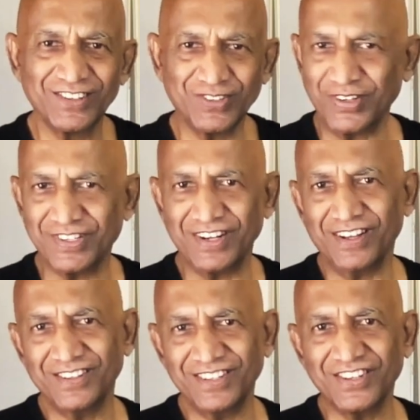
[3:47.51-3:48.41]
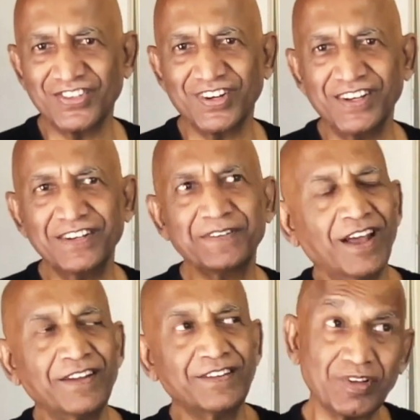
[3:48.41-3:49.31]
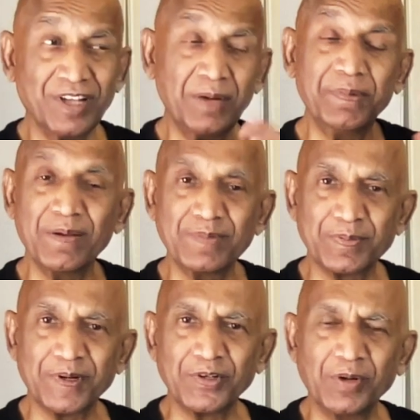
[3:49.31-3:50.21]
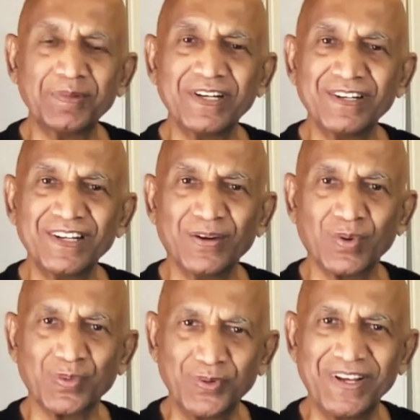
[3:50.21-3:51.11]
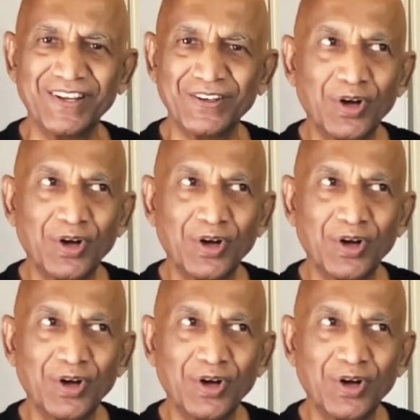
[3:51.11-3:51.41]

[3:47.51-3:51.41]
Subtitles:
So he said, yeah, that's right. And that becomes predominantly our way